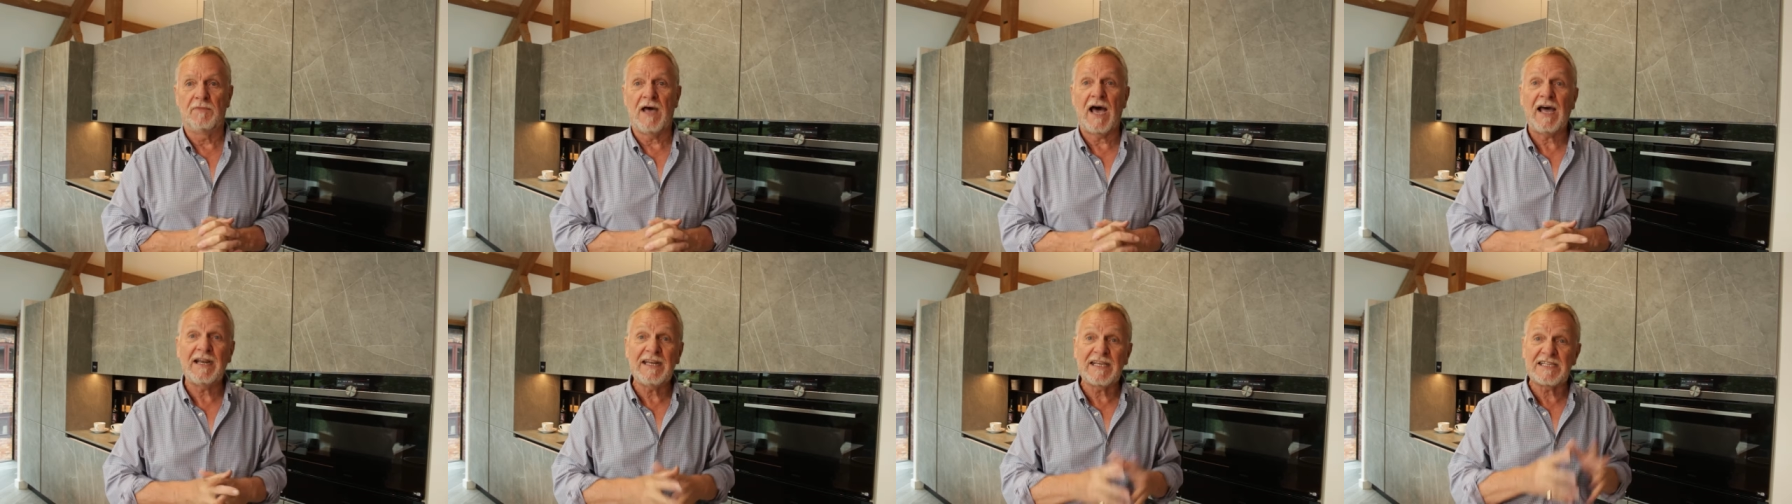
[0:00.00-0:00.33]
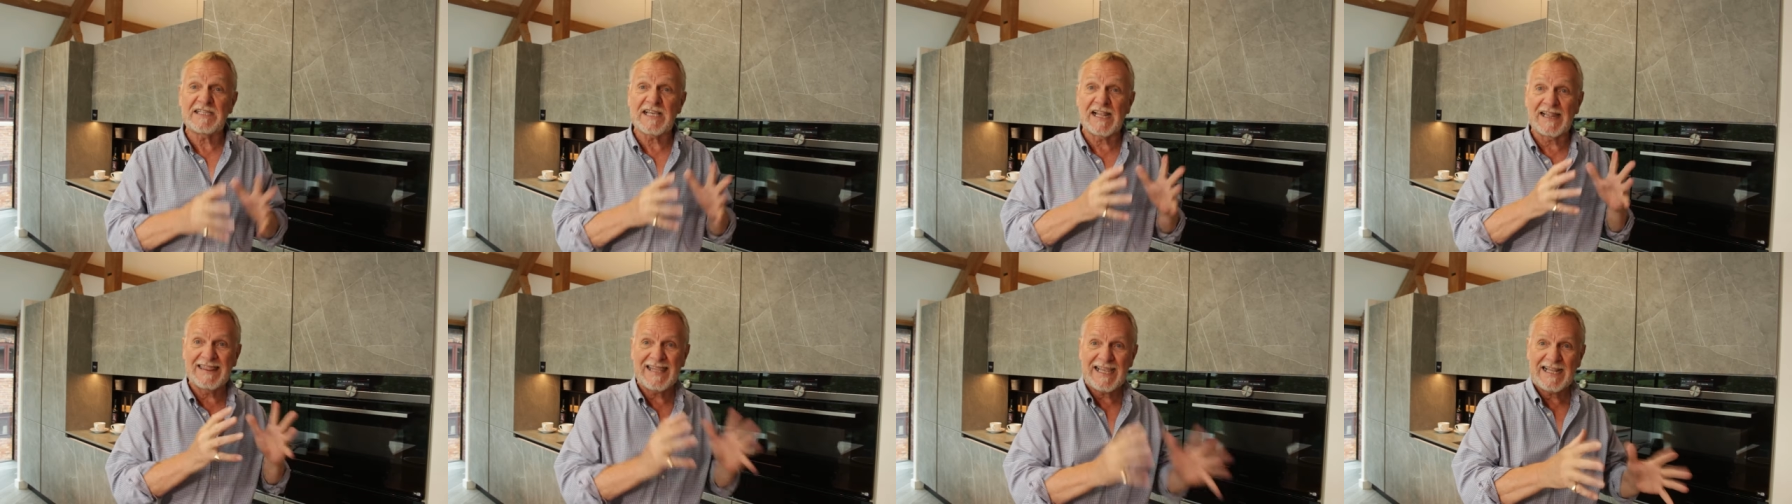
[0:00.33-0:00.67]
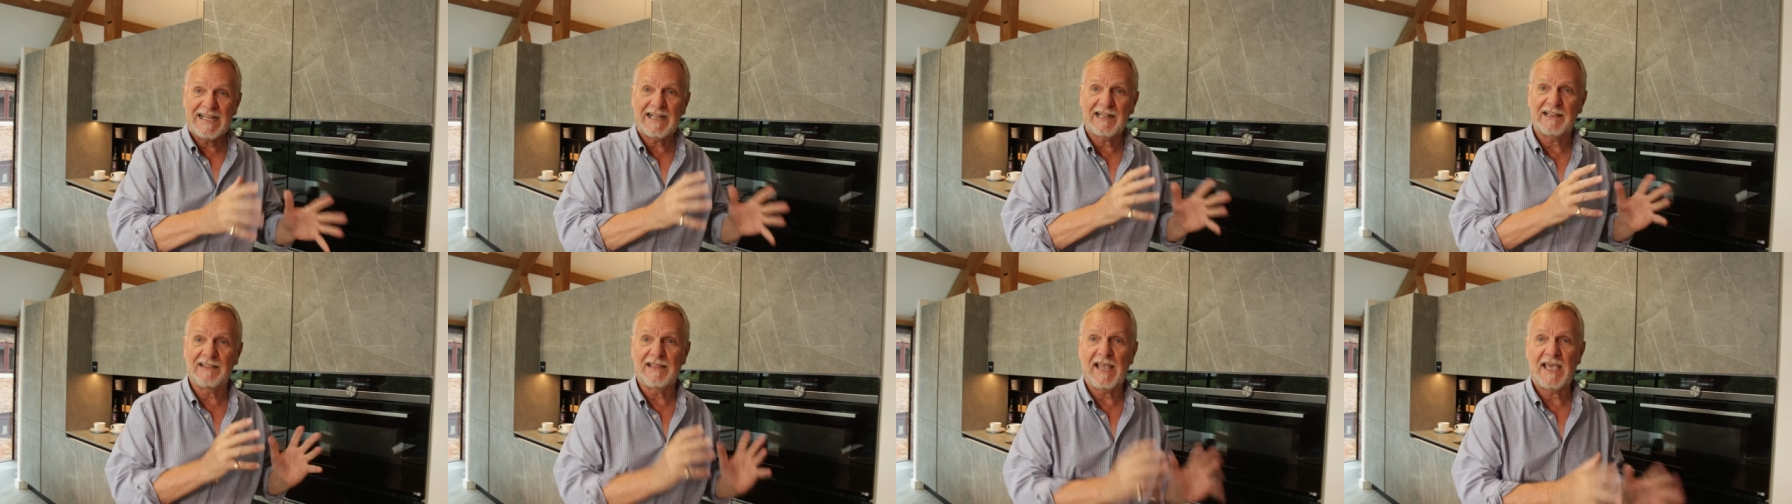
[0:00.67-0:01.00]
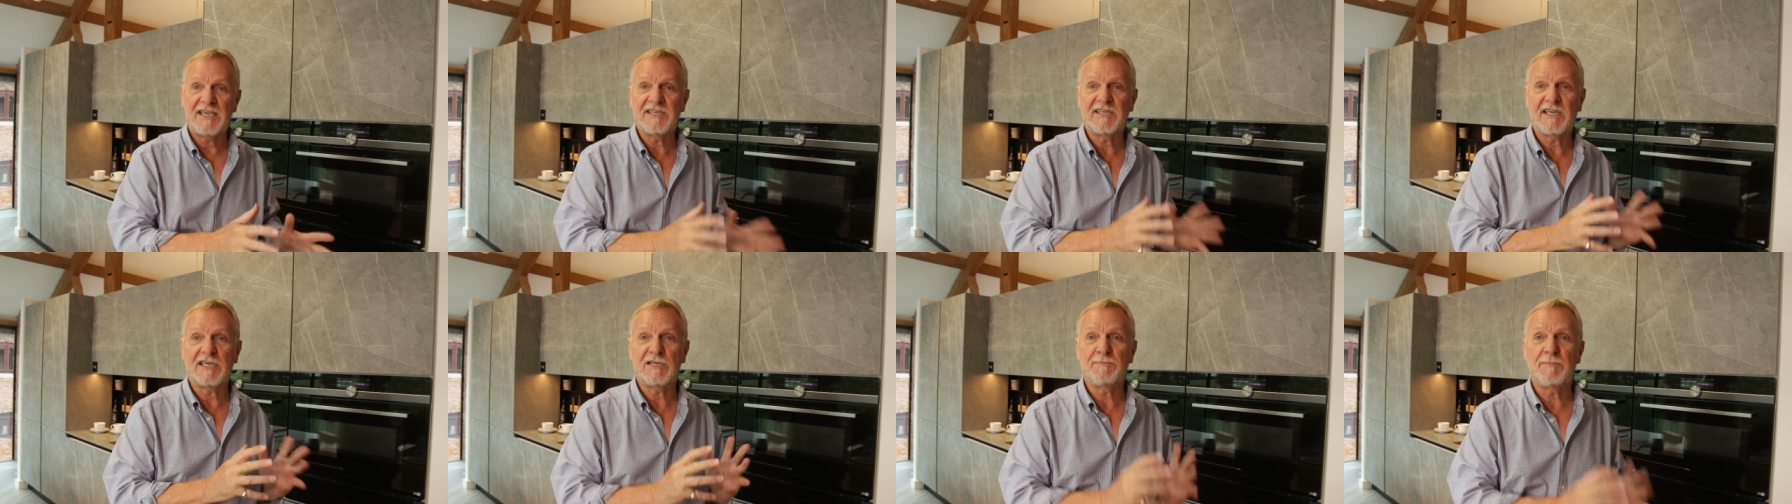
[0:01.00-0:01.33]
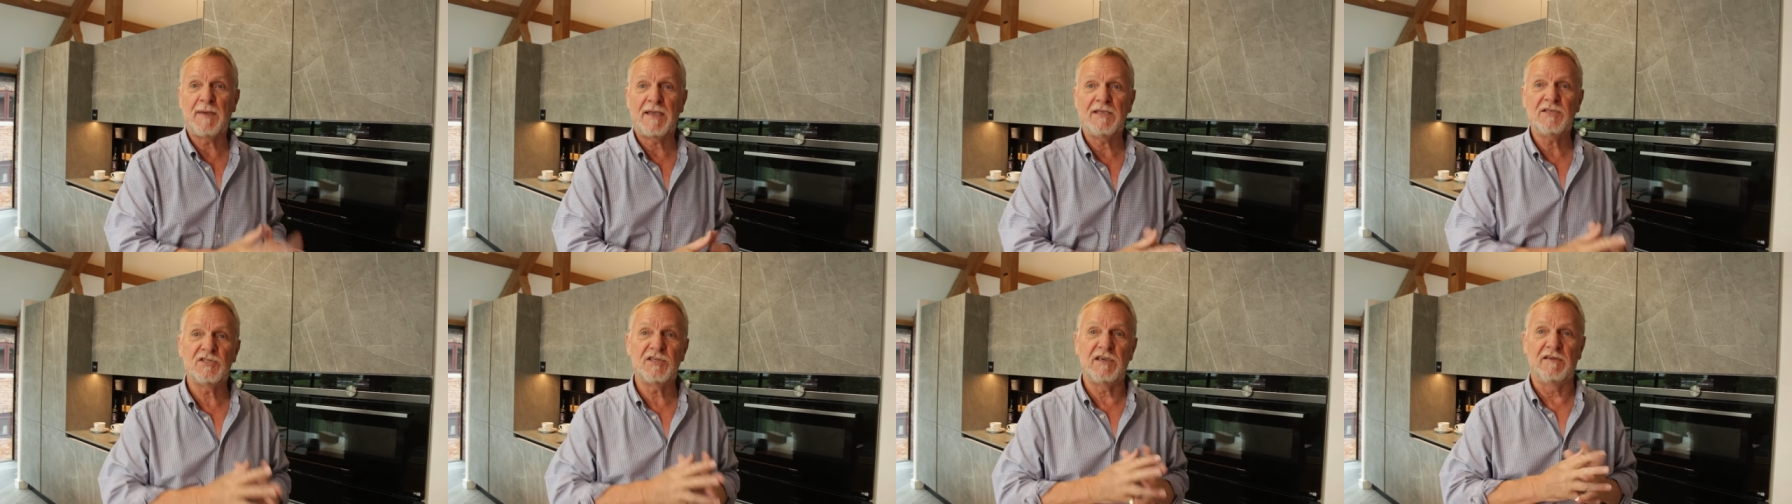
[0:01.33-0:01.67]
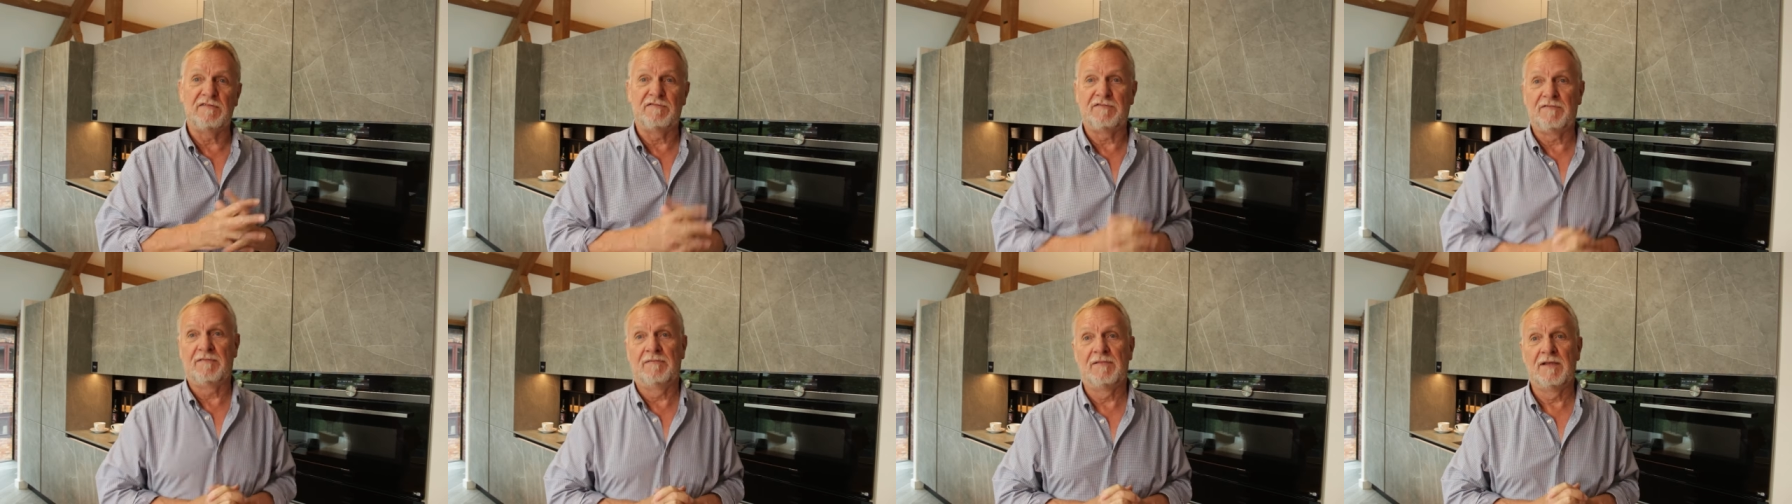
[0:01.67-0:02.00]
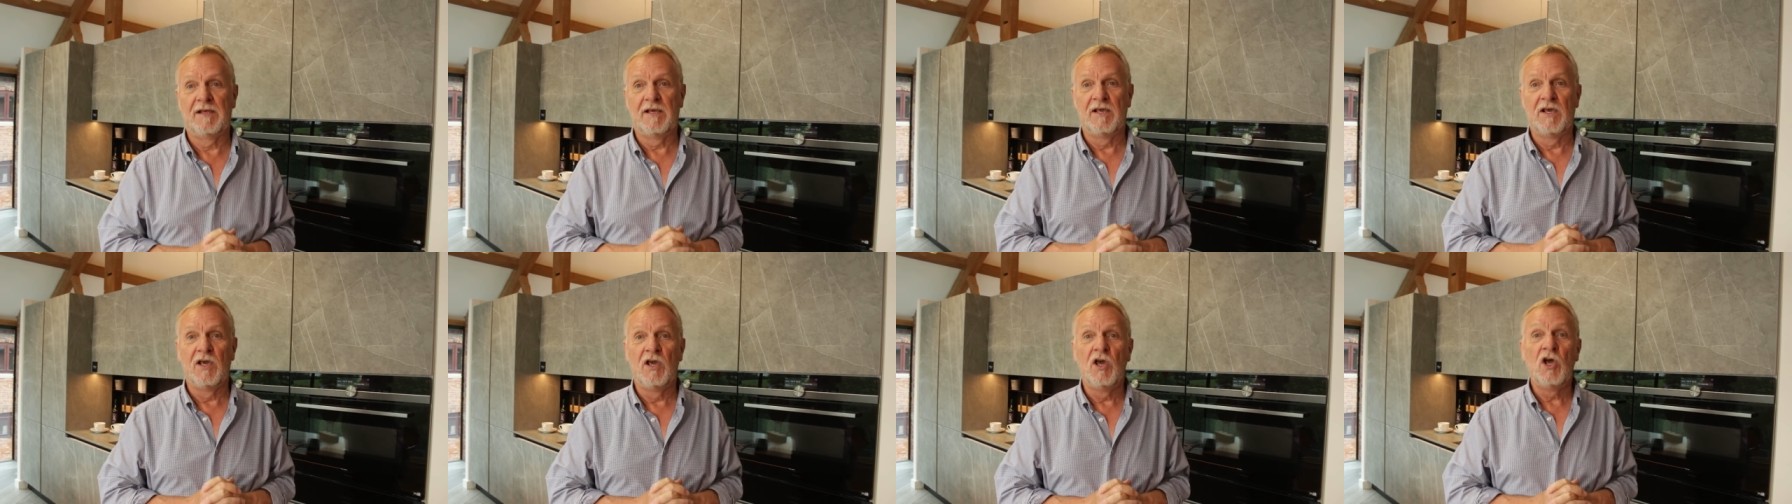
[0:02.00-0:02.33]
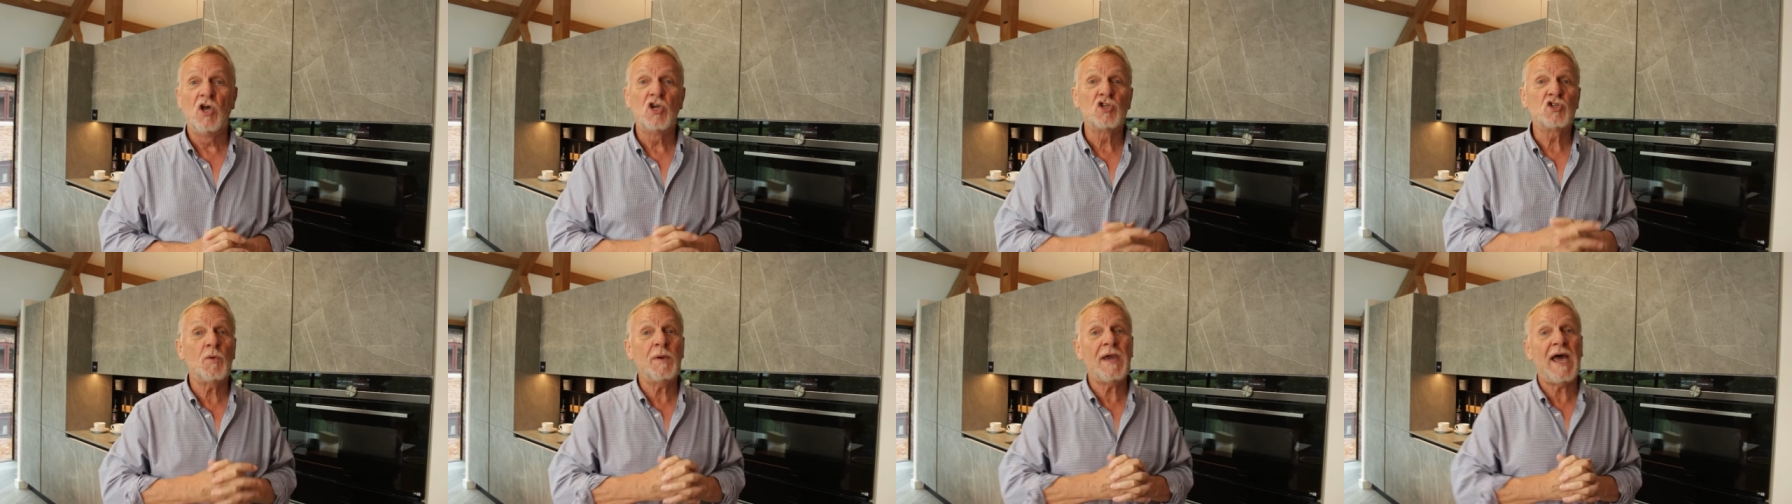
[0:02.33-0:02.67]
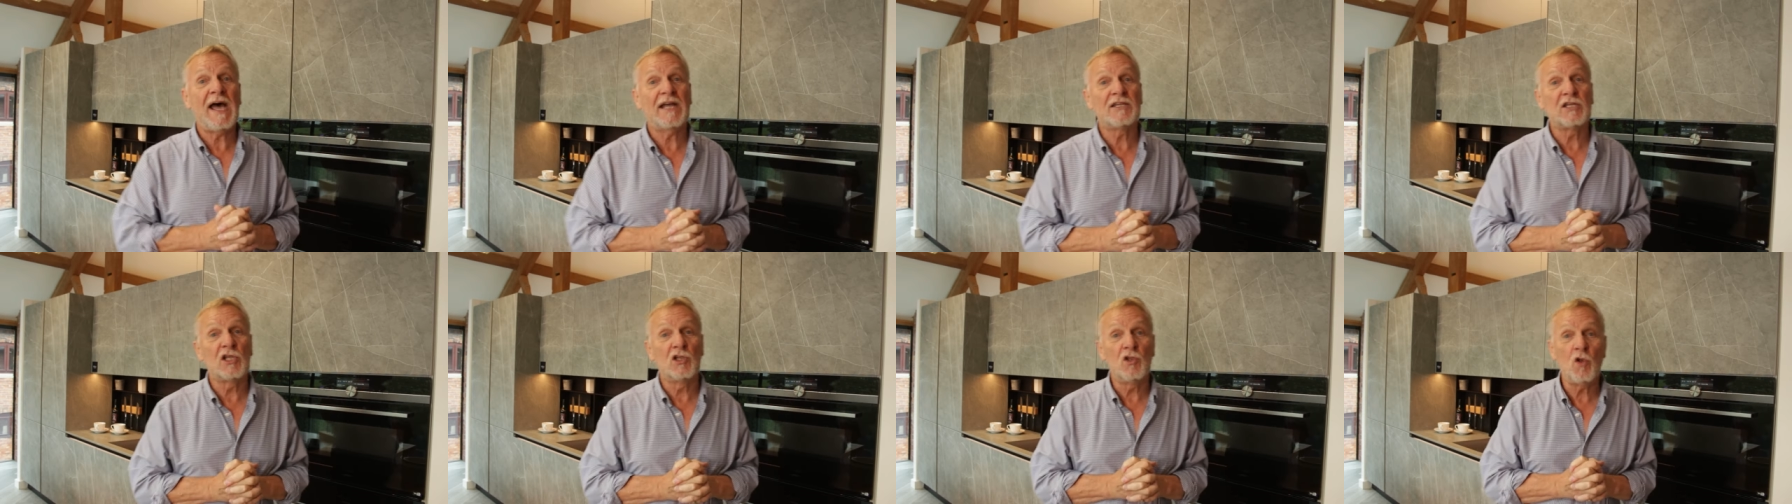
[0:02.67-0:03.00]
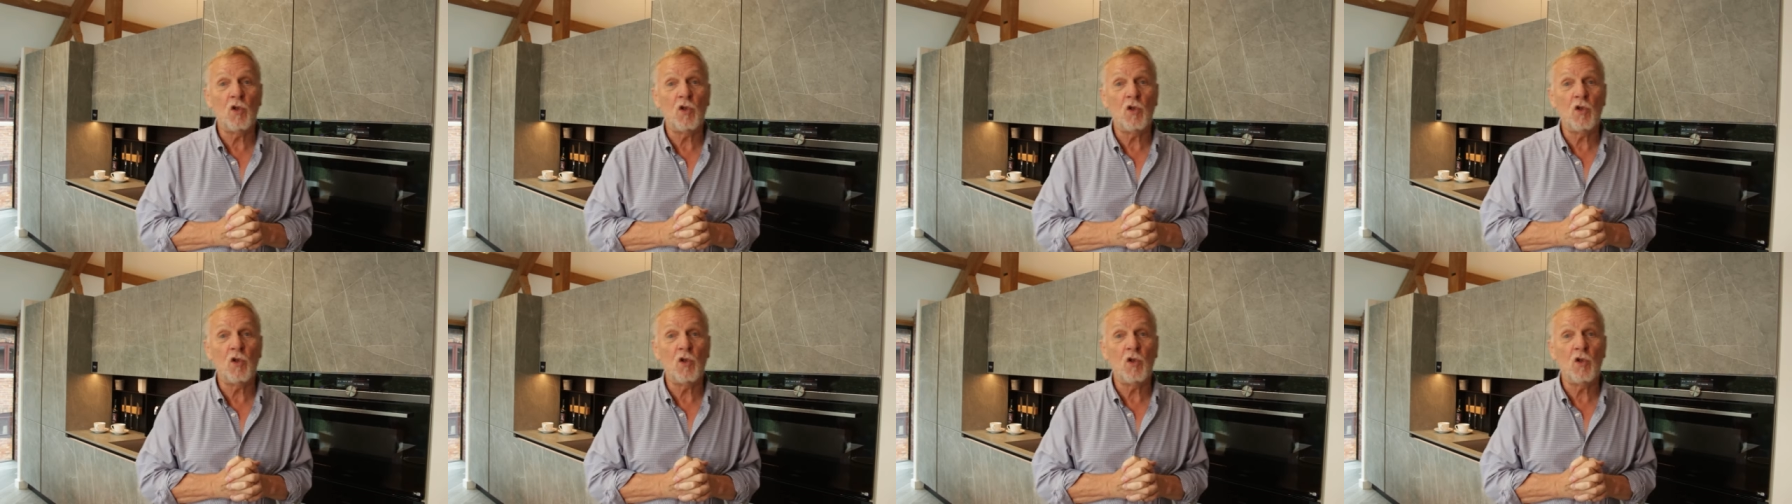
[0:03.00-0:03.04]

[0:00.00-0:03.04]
and it's a little less expensive. So we had a